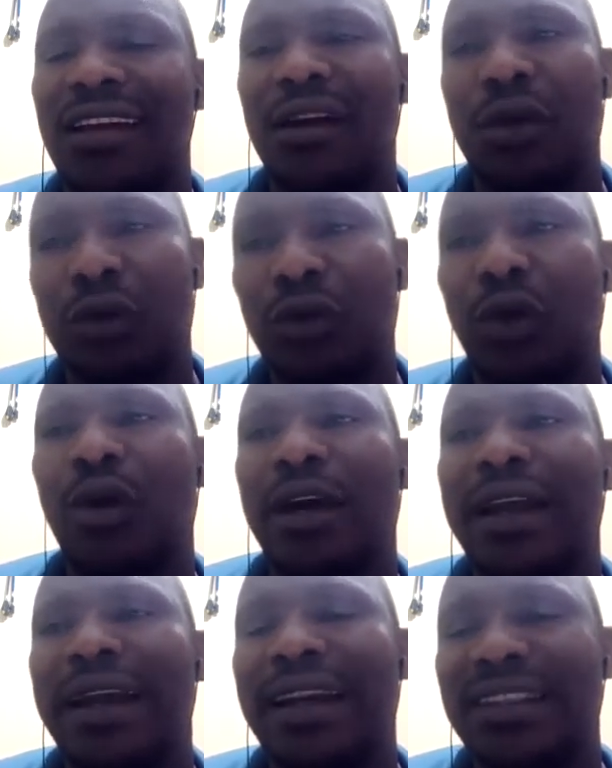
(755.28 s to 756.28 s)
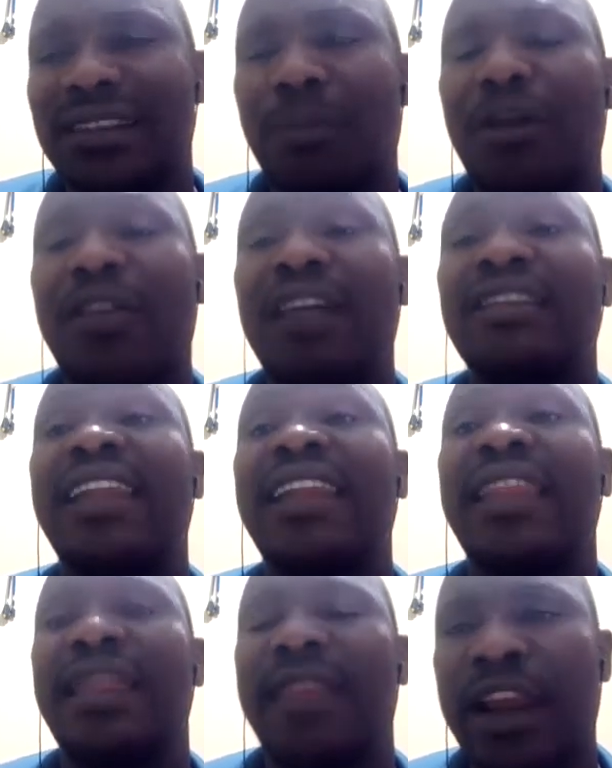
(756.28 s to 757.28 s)
So it's something that
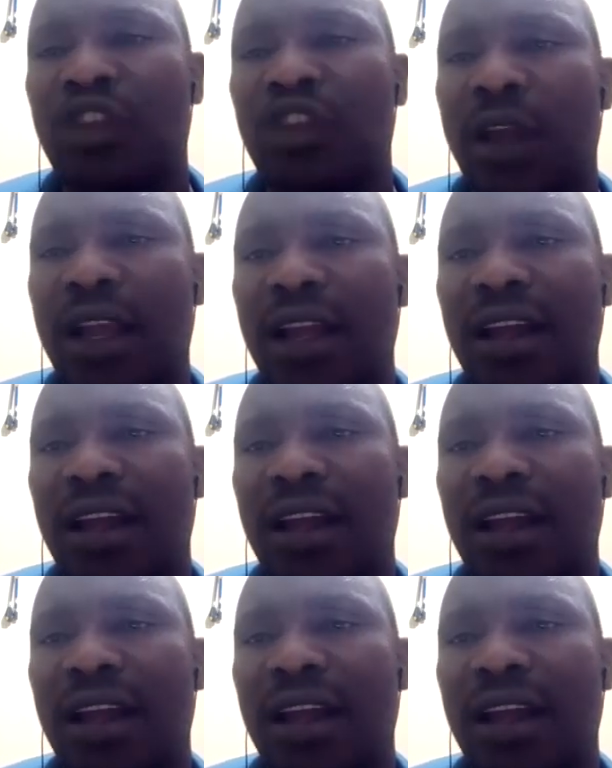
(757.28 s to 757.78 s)
they're enjoying.